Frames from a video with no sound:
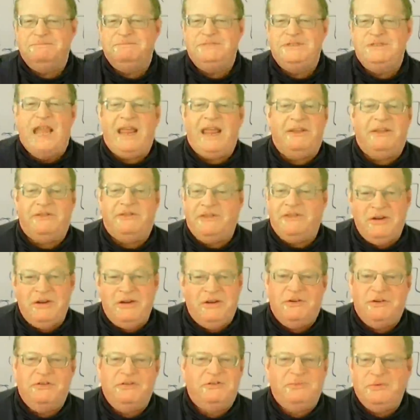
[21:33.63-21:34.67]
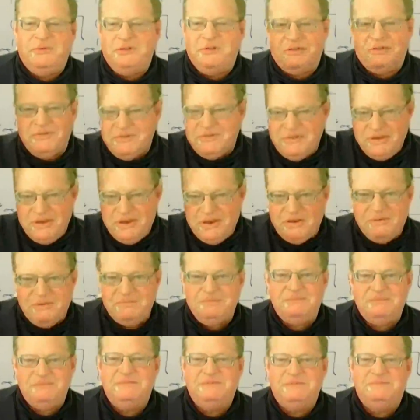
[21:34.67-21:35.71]
data centers with
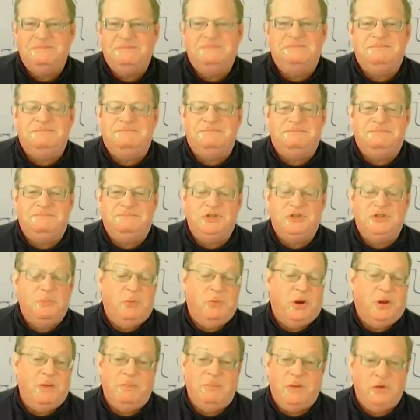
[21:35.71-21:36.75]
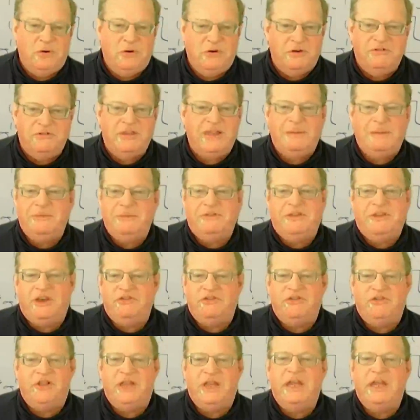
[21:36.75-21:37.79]
supercomputers in them,
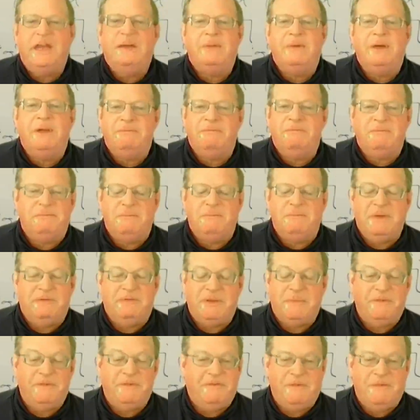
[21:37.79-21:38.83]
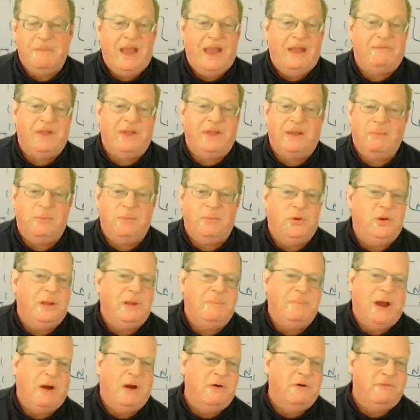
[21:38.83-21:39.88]
essentially. I mean, some of them may have the computing
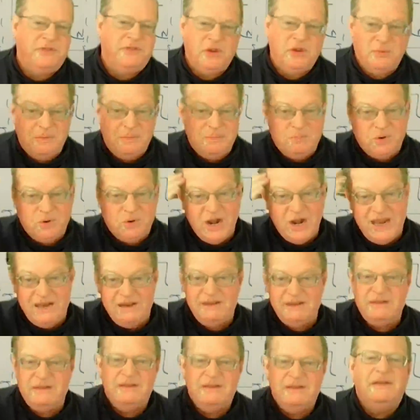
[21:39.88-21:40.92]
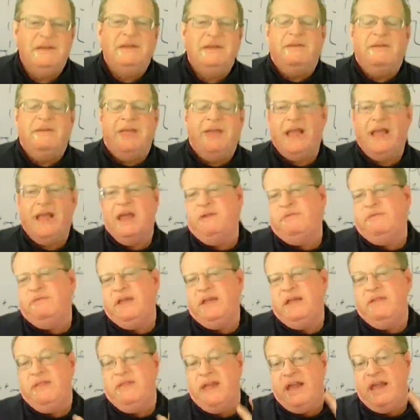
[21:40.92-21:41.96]
power of the human brain, that kind of
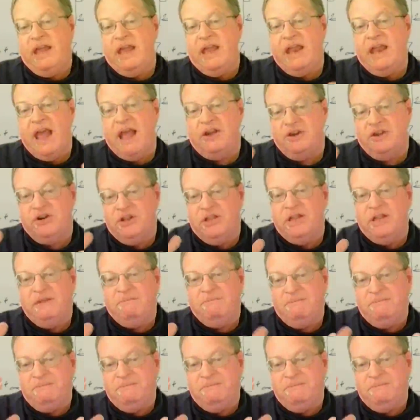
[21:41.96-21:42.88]
thing. They can actually